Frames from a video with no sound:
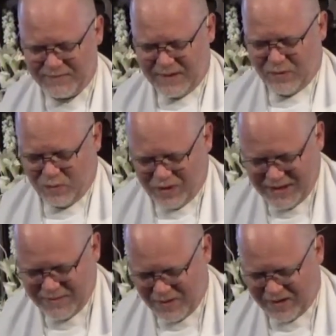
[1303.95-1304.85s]
that
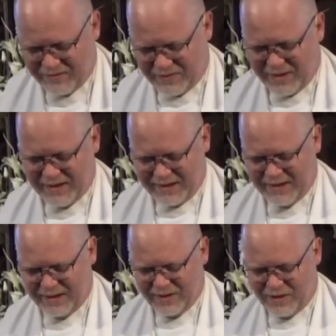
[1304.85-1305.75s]
we might find
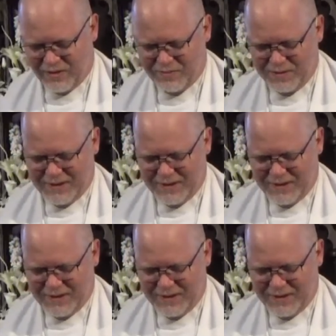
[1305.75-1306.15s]
healing and hope,